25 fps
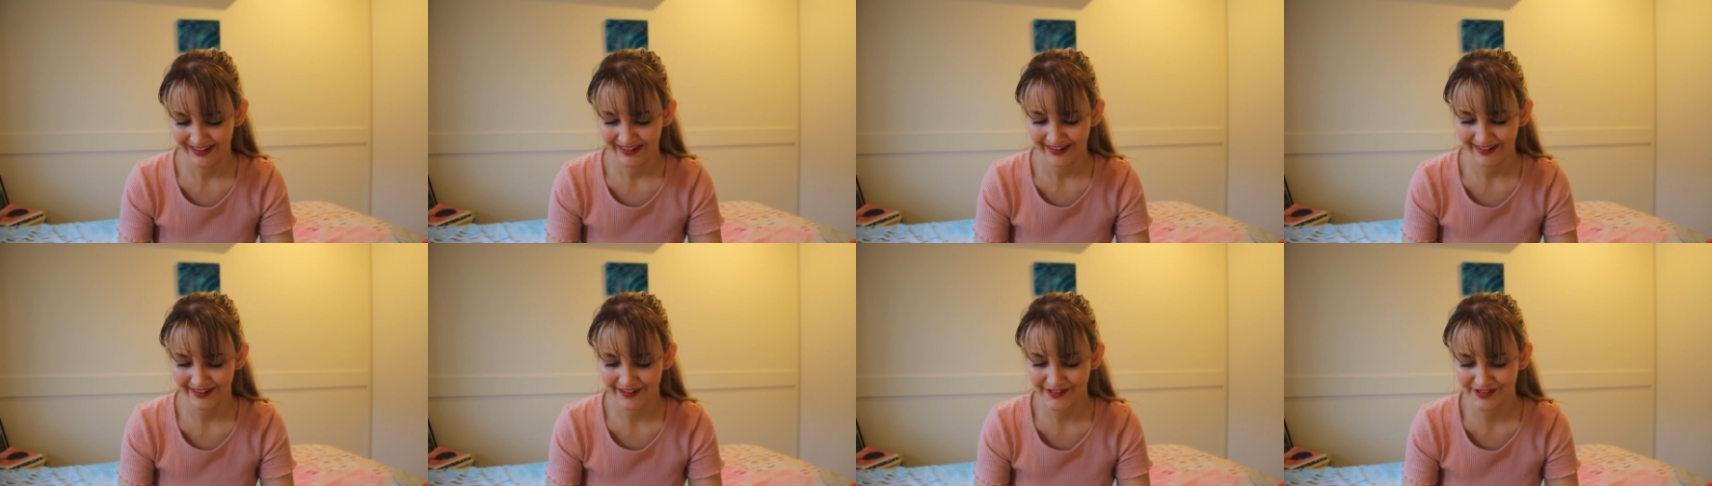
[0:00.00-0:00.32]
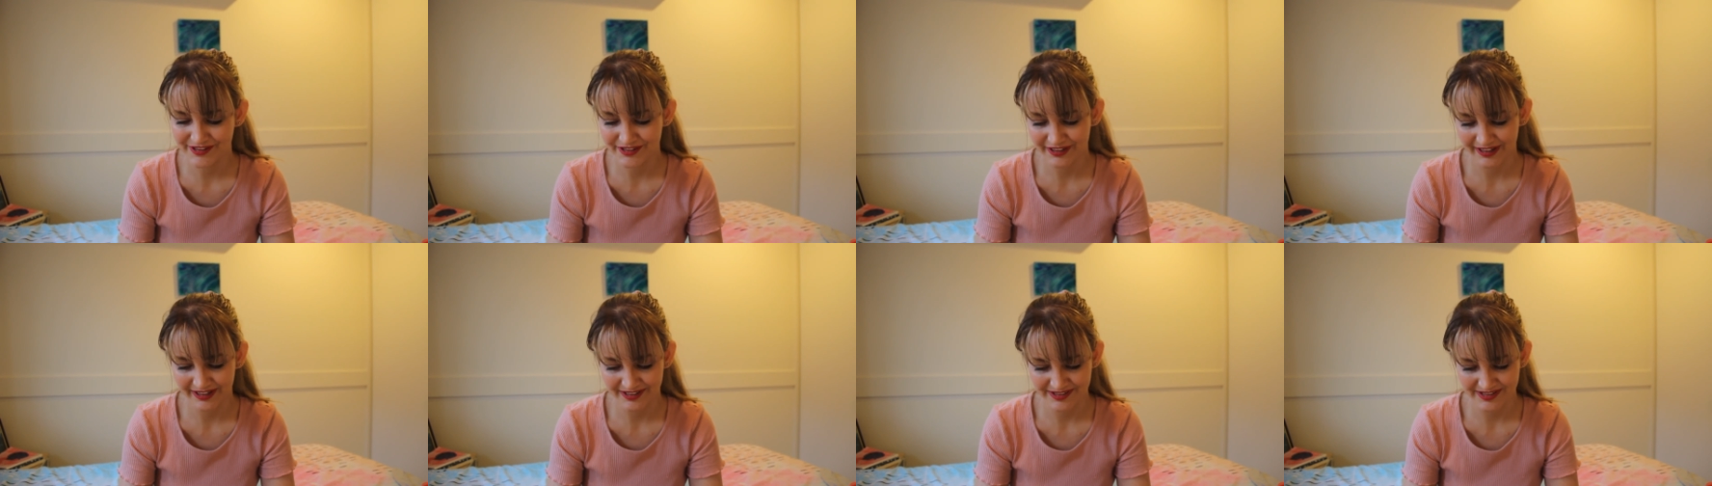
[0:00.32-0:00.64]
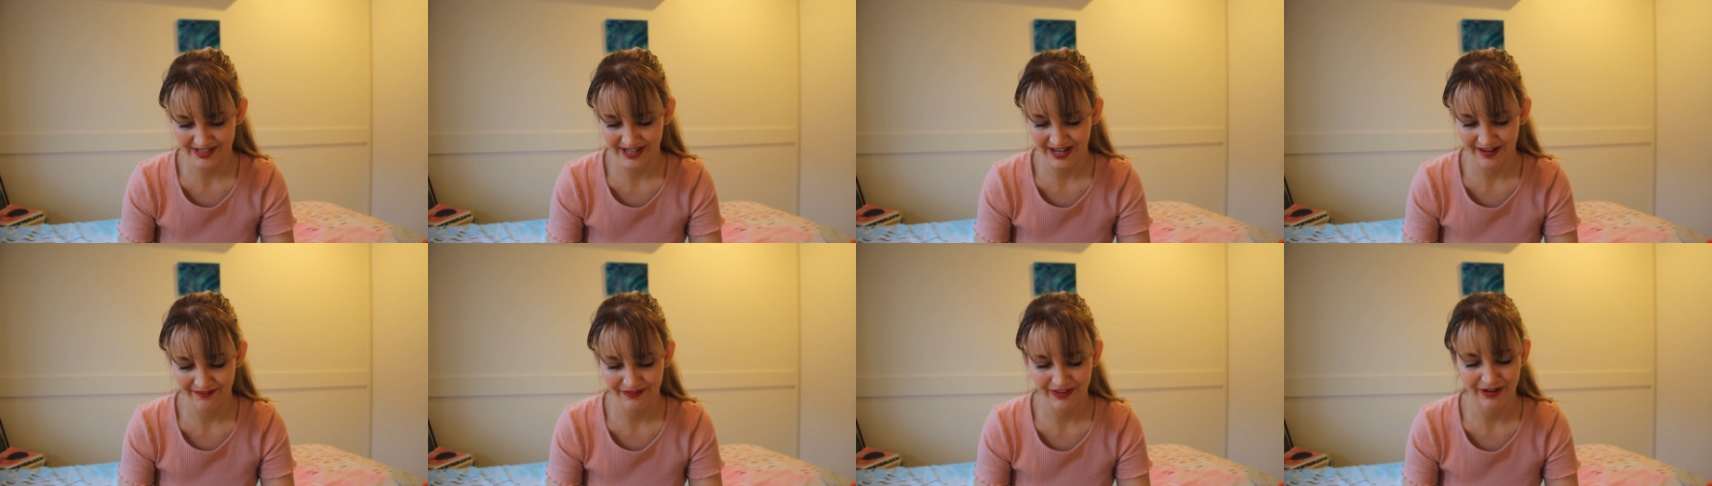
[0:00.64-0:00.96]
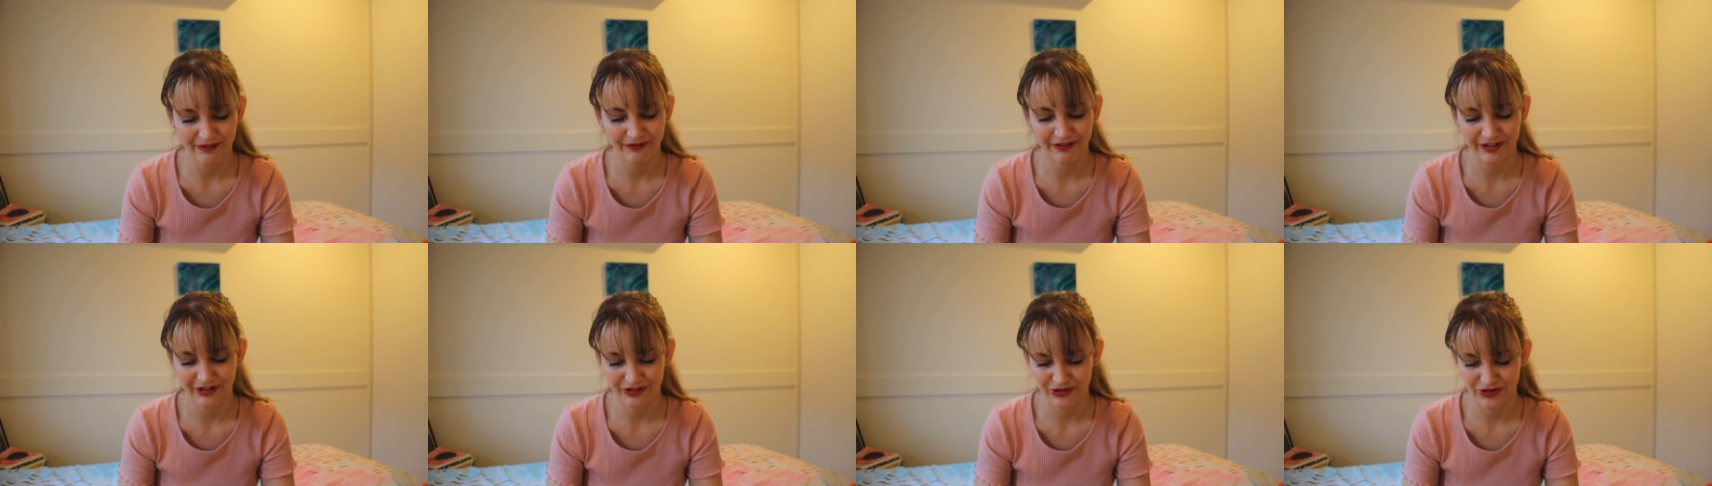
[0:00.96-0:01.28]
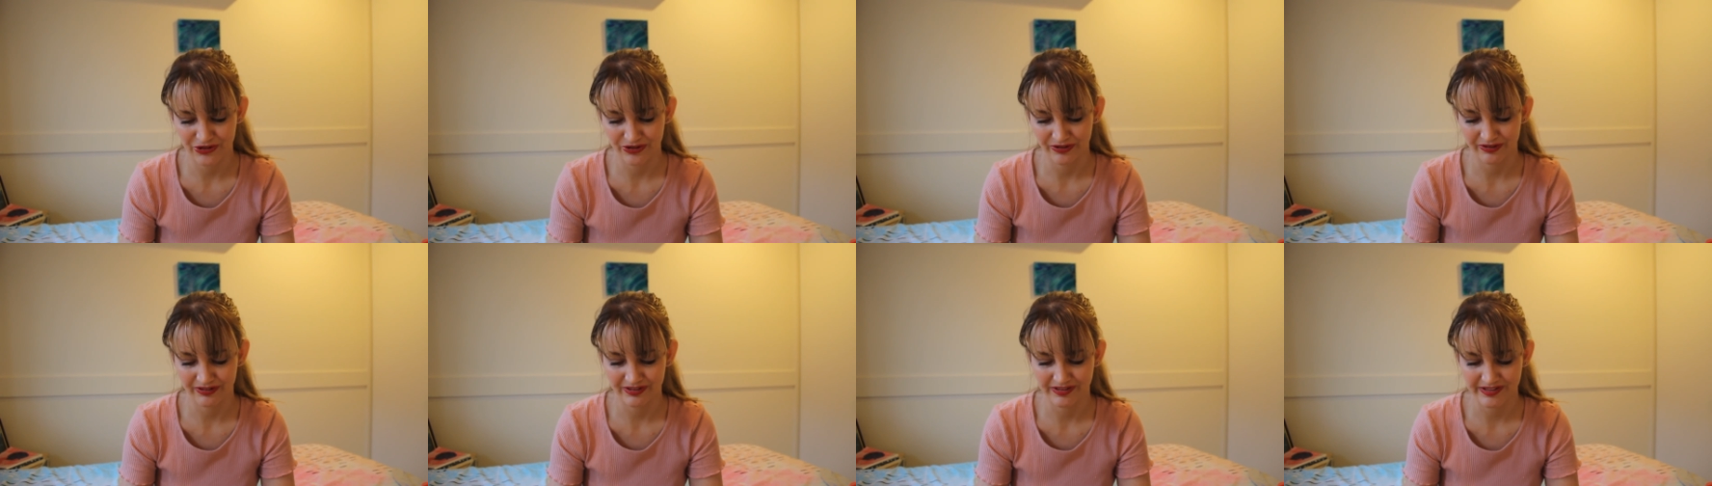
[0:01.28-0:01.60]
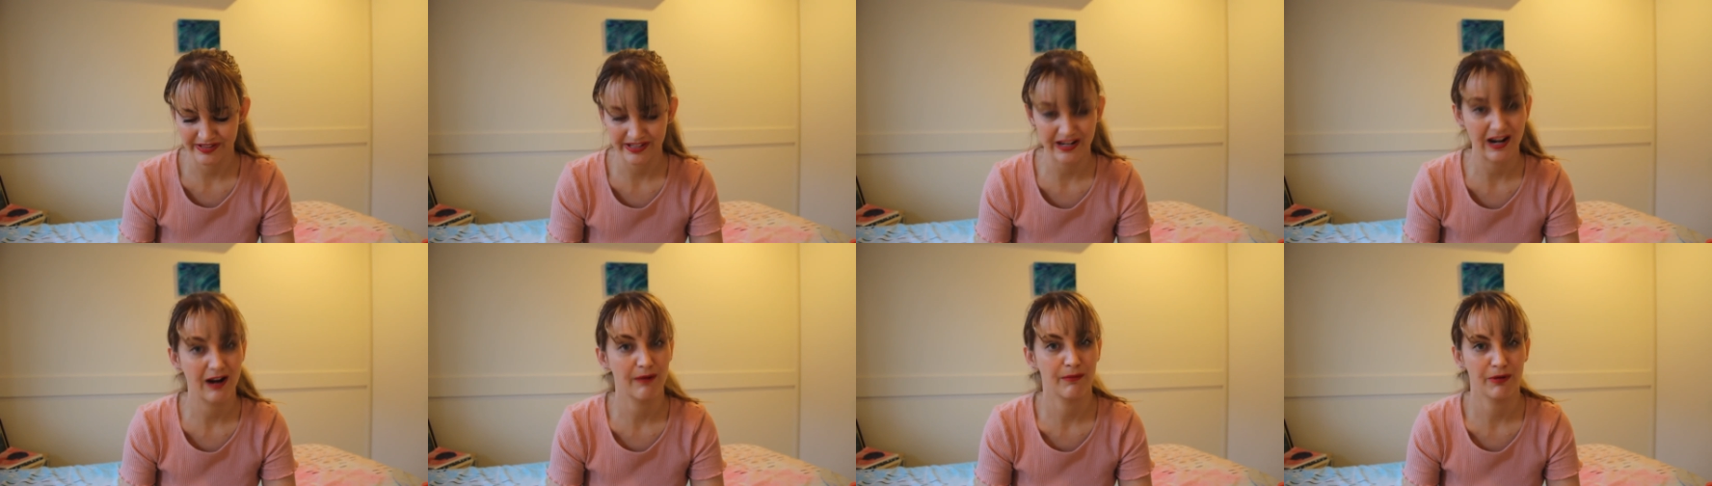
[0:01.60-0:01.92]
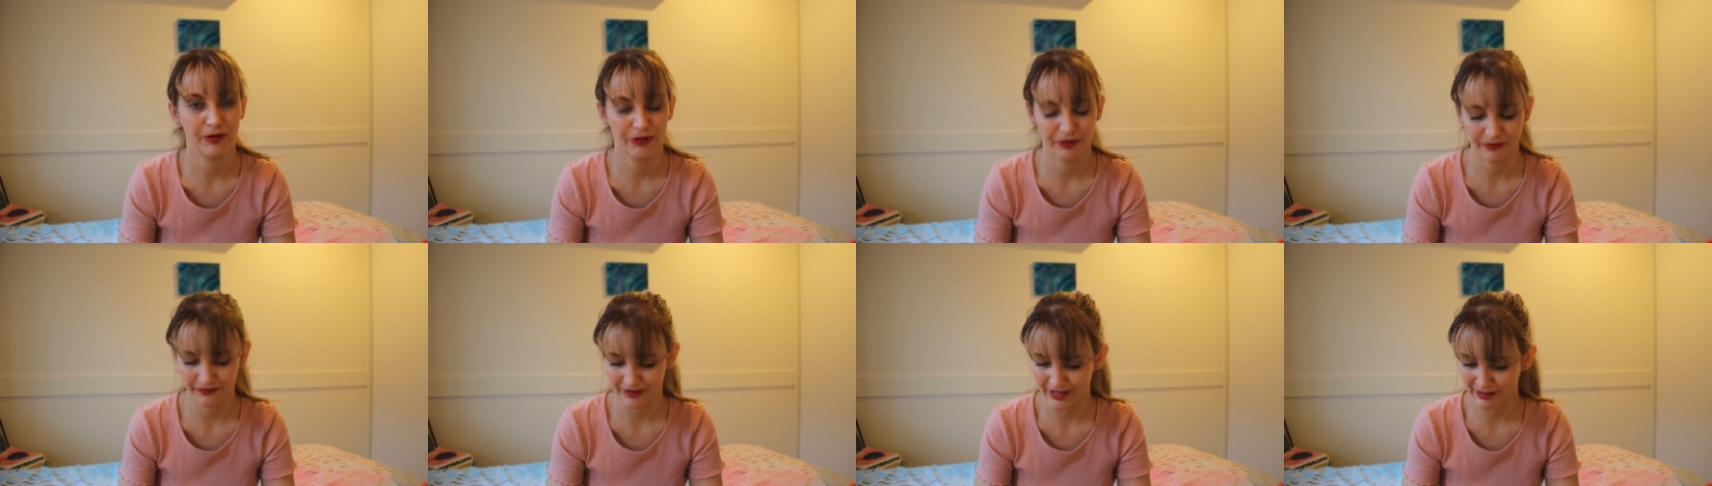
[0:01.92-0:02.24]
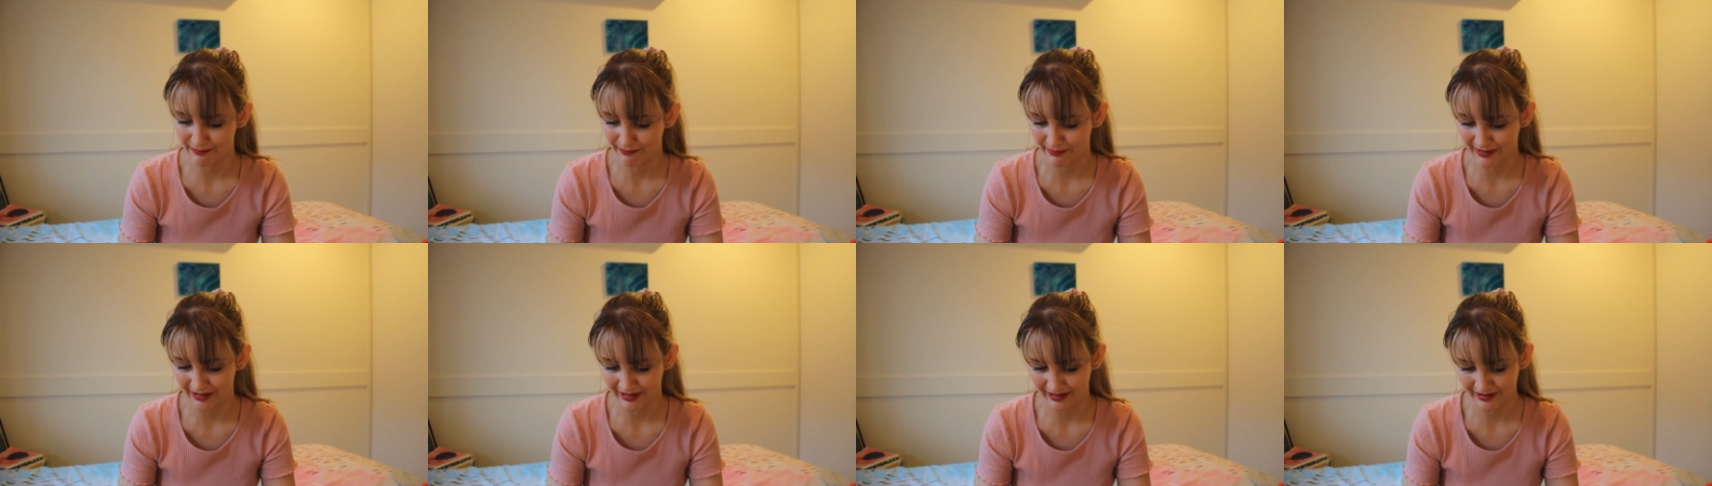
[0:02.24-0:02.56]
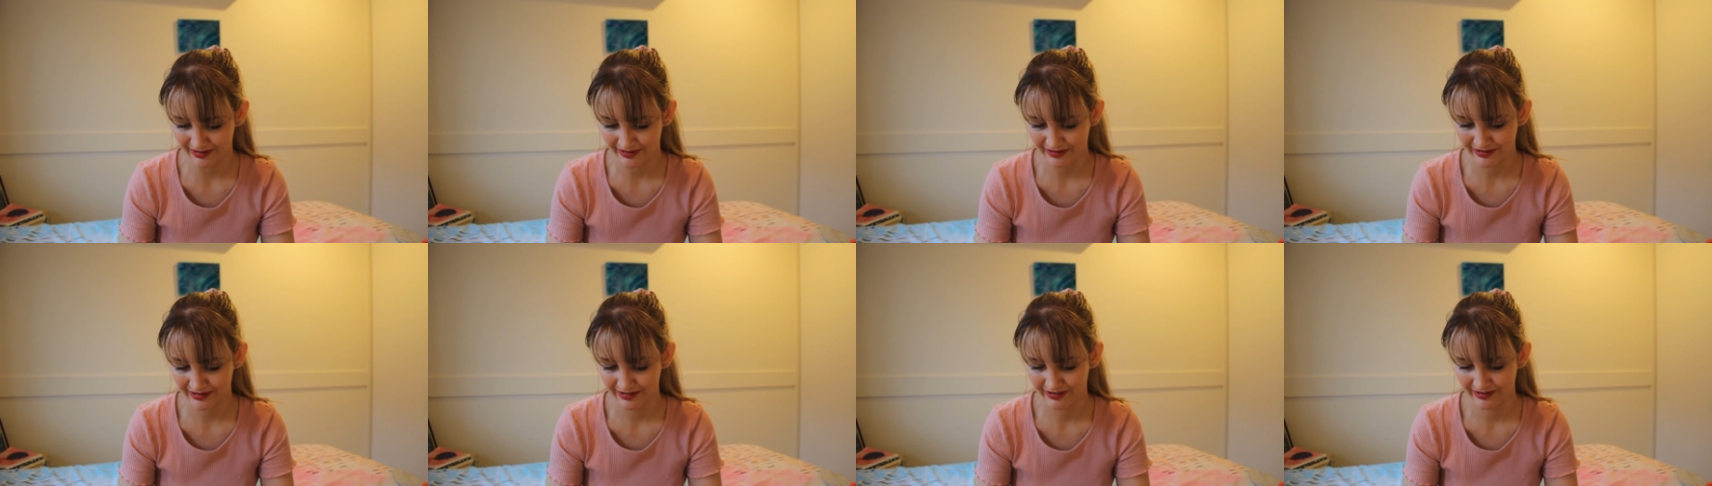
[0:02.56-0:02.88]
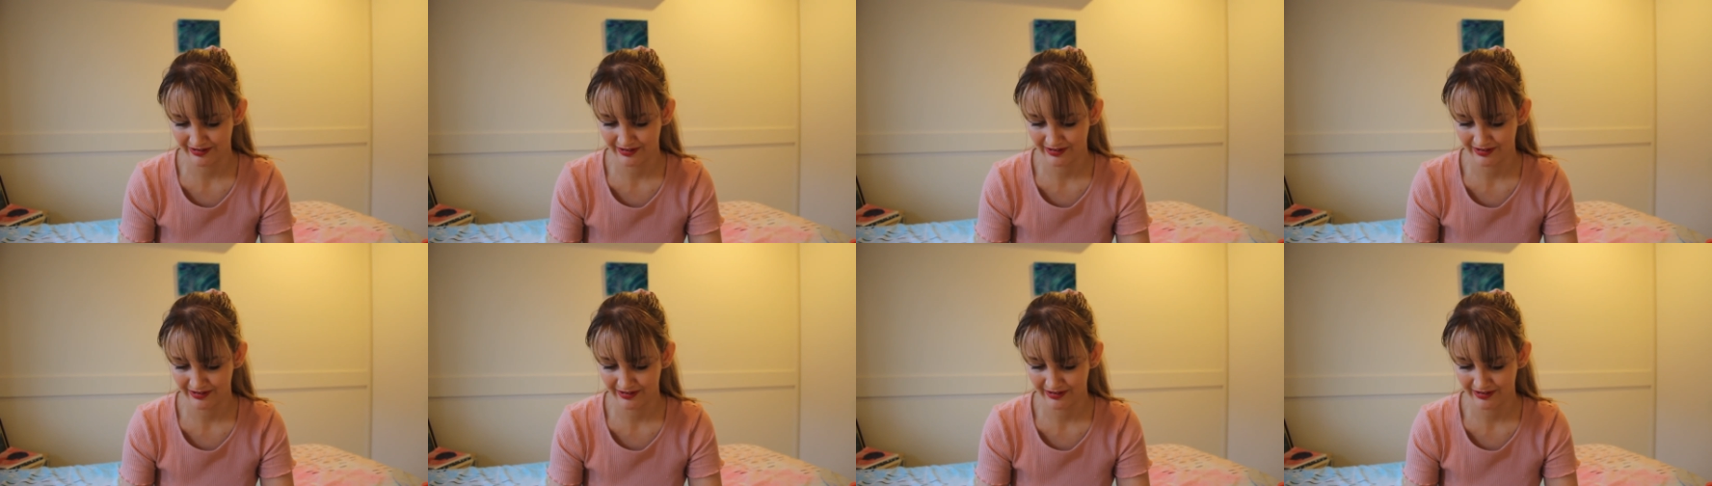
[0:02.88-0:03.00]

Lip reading: It's nice to have that reassurance that I'm on the right path.